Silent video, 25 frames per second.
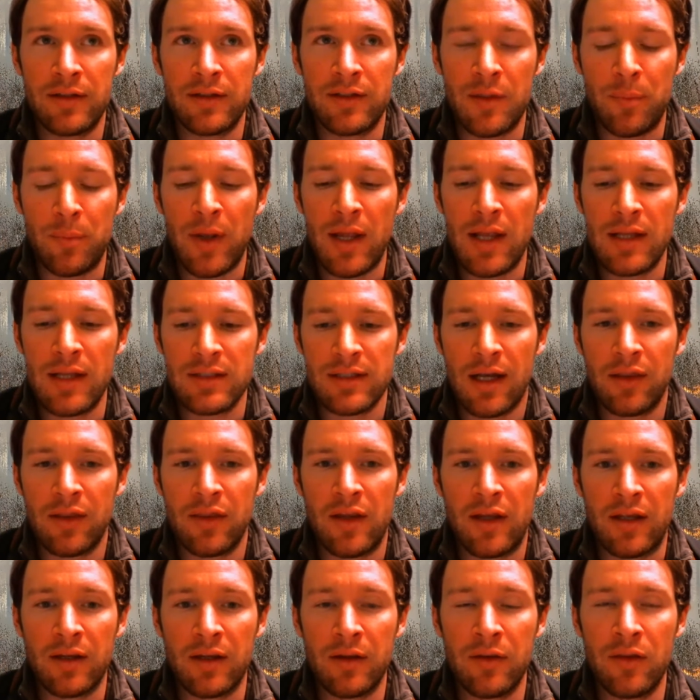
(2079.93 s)
depends
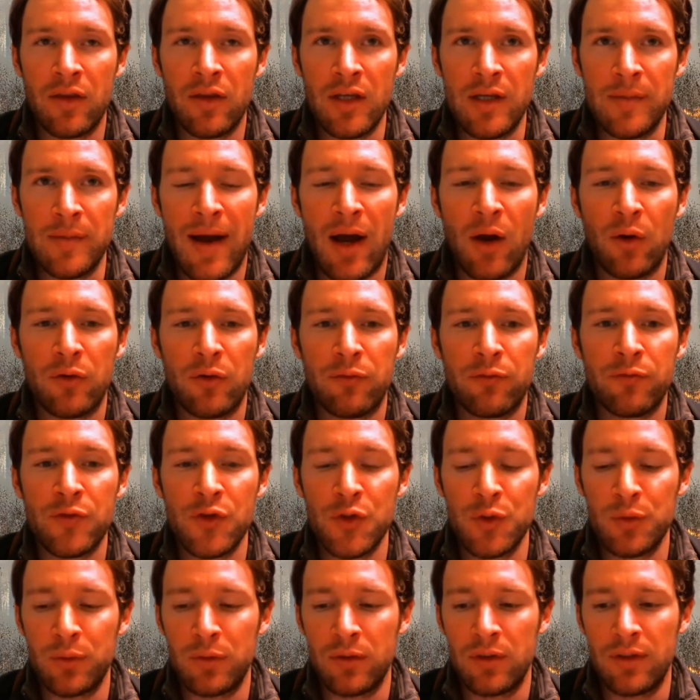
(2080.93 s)
on the amount of
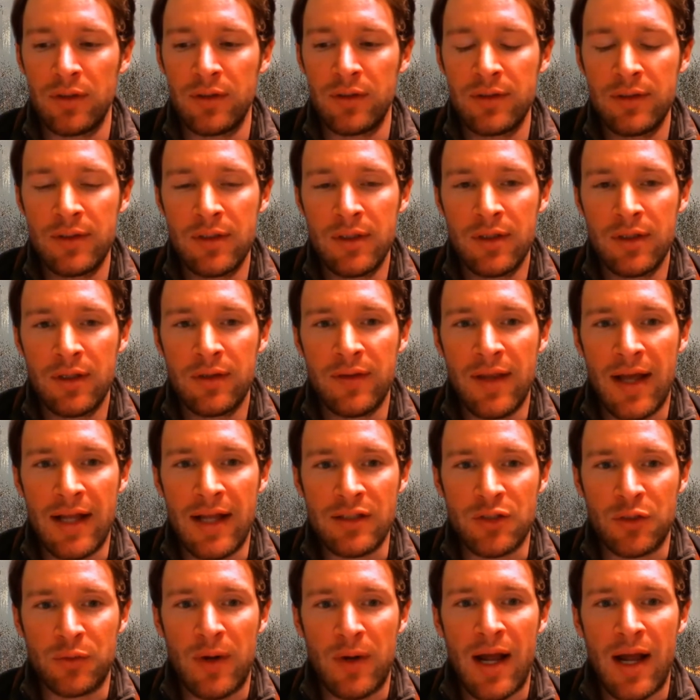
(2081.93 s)
fuel
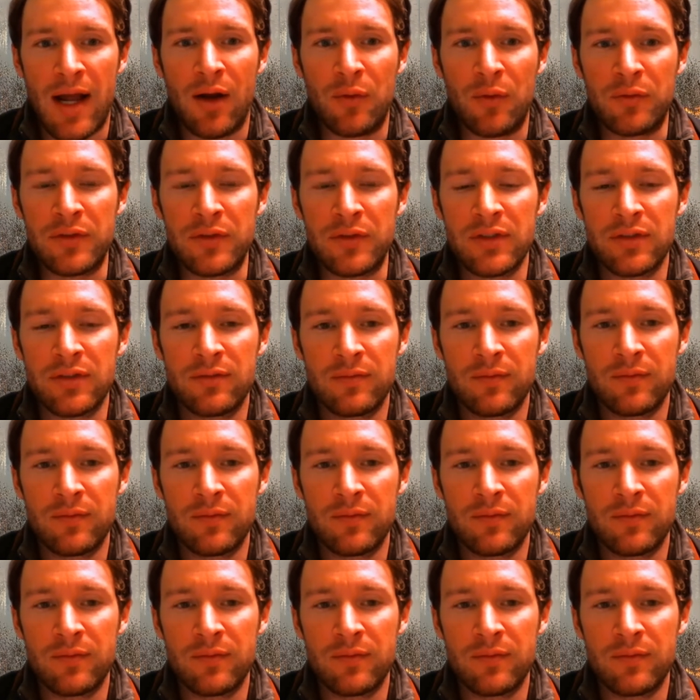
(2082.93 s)
that's around,